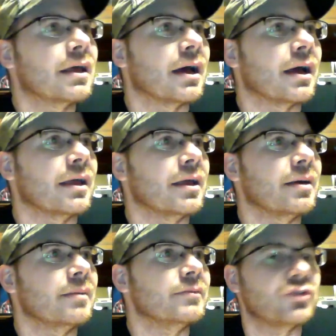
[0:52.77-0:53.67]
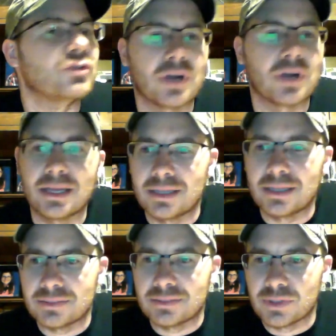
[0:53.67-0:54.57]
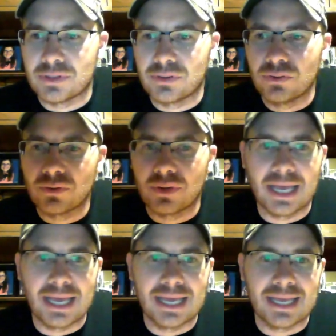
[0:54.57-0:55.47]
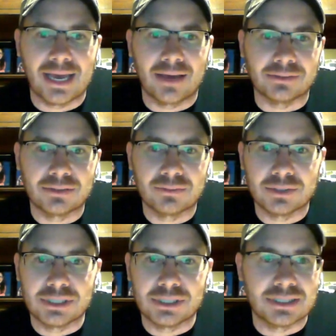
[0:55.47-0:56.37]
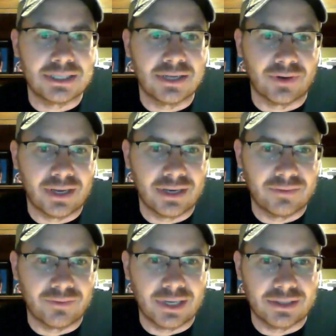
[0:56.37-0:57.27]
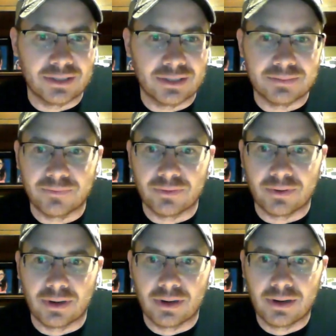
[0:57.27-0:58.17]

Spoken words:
I am trying this with Google Hangouts, which is different. I've never done this before.